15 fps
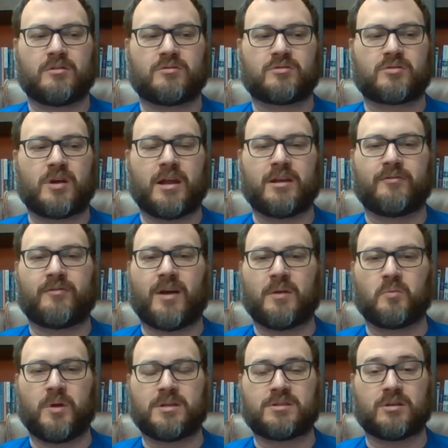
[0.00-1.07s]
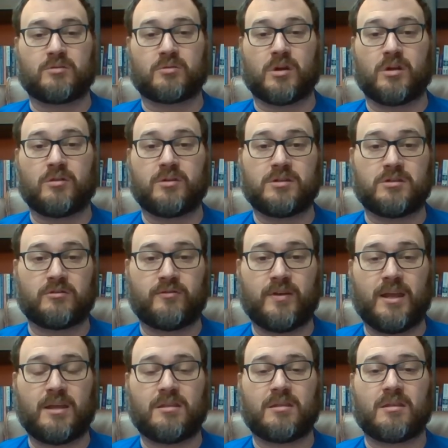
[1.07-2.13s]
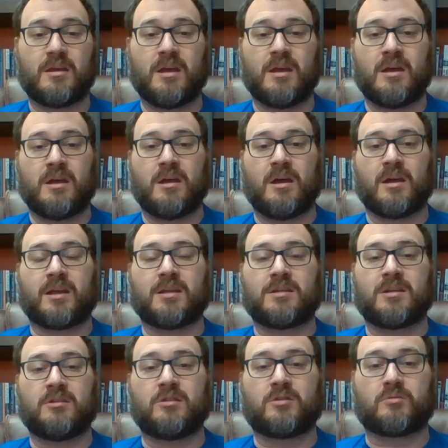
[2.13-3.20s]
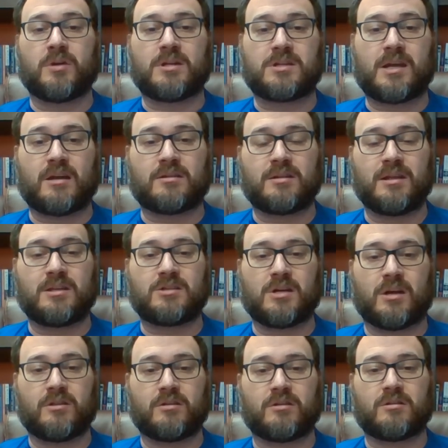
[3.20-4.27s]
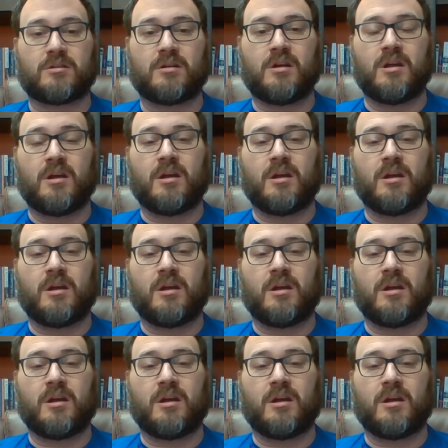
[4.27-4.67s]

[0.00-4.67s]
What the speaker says: try to find ways to grow in your faith, continue to reach out to each other,